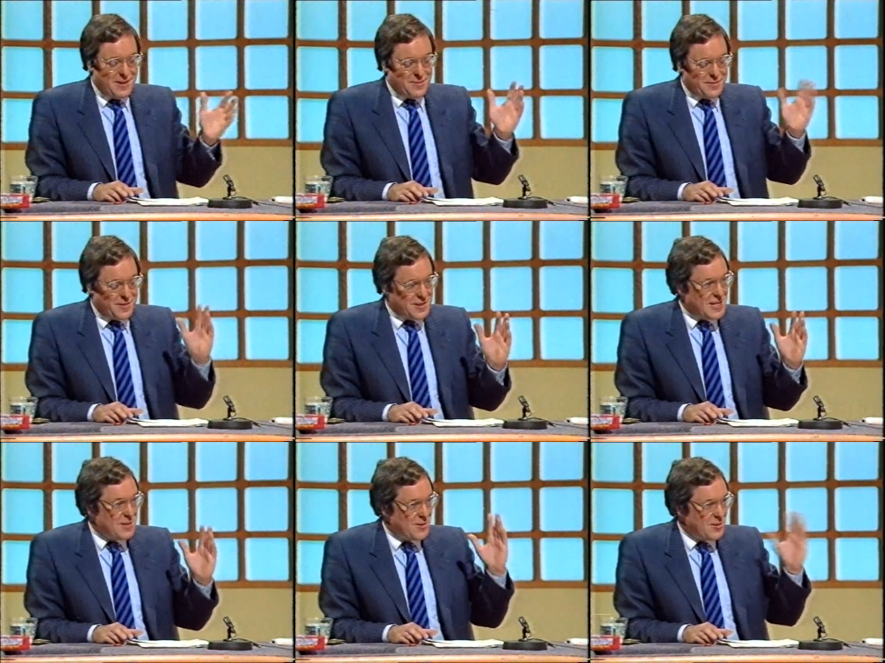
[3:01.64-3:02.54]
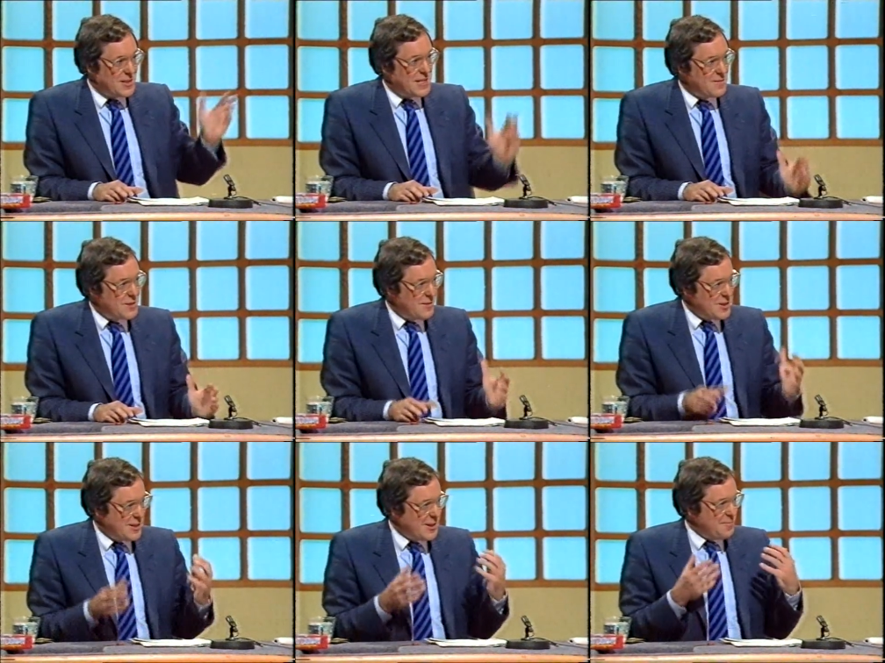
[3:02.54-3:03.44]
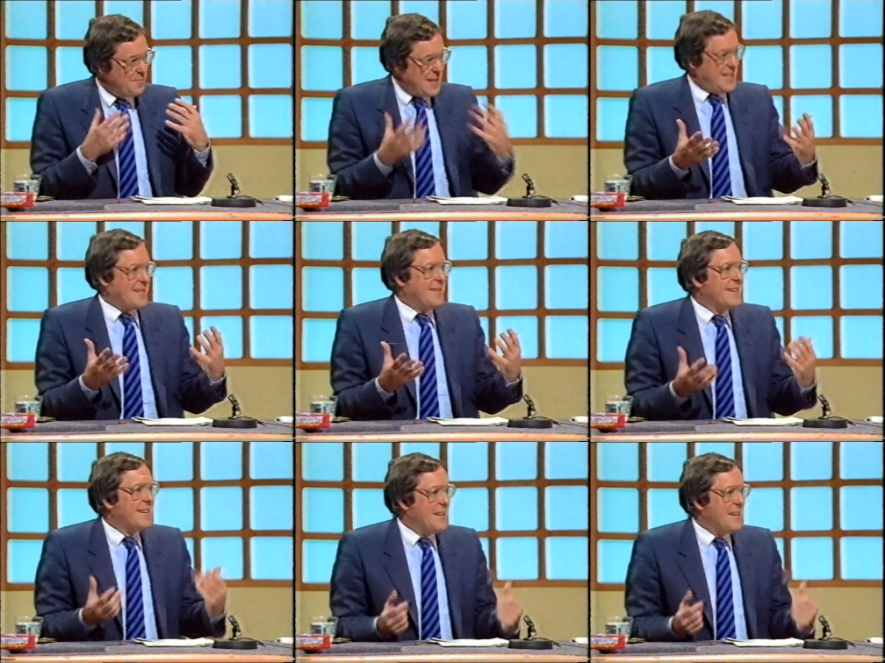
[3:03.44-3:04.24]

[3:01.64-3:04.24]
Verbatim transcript: apart from the first day when you got 70, you've actually got better,